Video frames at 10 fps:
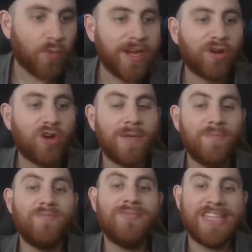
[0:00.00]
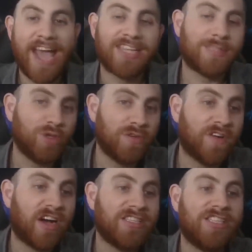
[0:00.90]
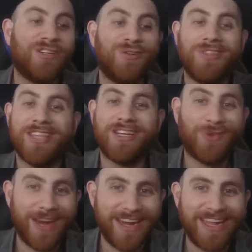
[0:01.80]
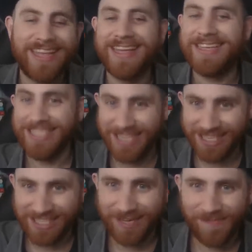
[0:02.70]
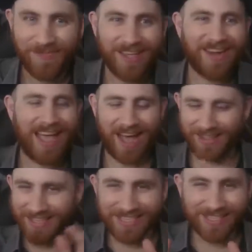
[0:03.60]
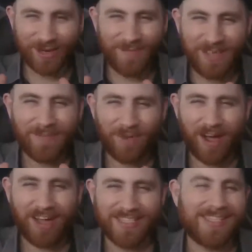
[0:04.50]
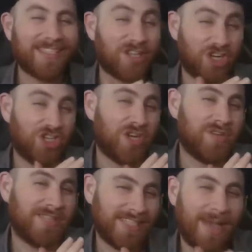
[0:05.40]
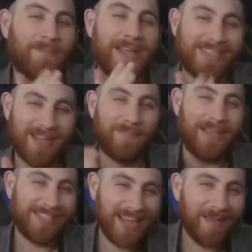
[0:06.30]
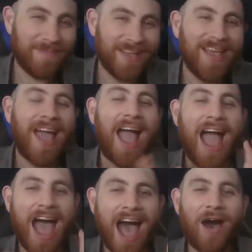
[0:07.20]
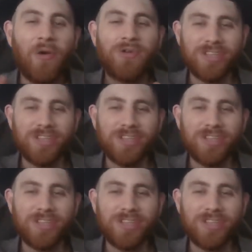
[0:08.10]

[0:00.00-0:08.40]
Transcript: we are going to next move on to the grading system. Now, this is going to be the process that's going to show you step by step how